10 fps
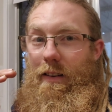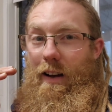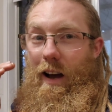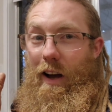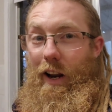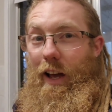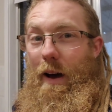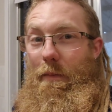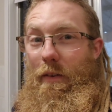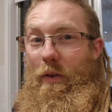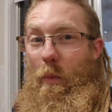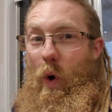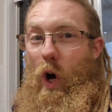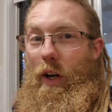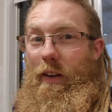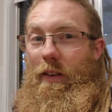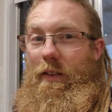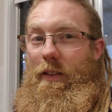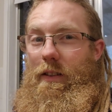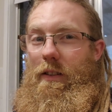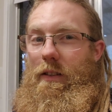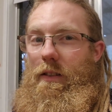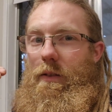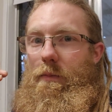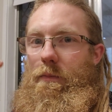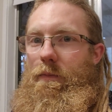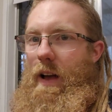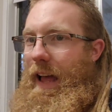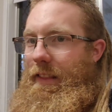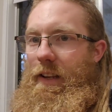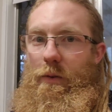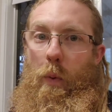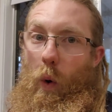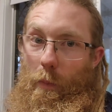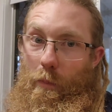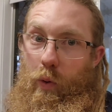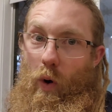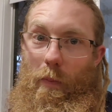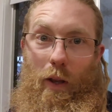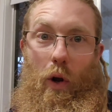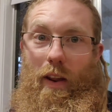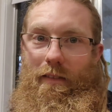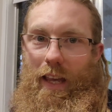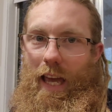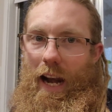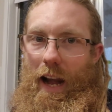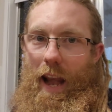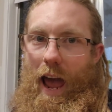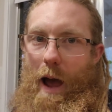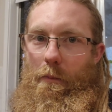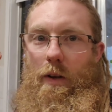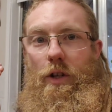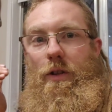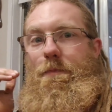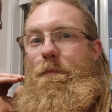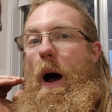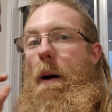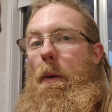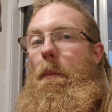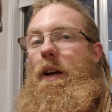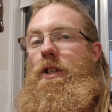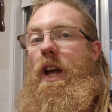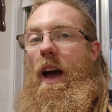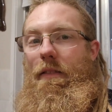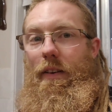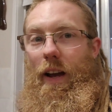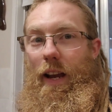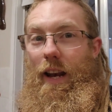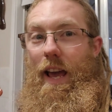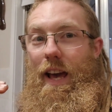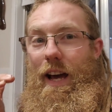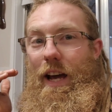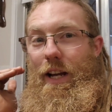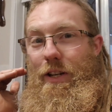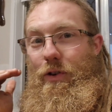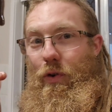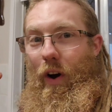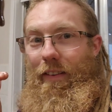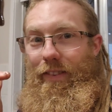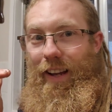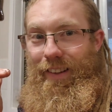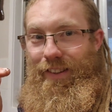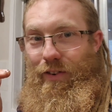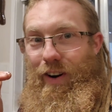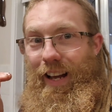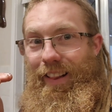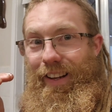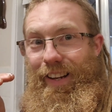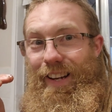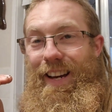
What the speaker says: I'm going to come home from work. At this point, probably not even get a nap. Just pump a bunch of caffeine and drive down to Raleigh.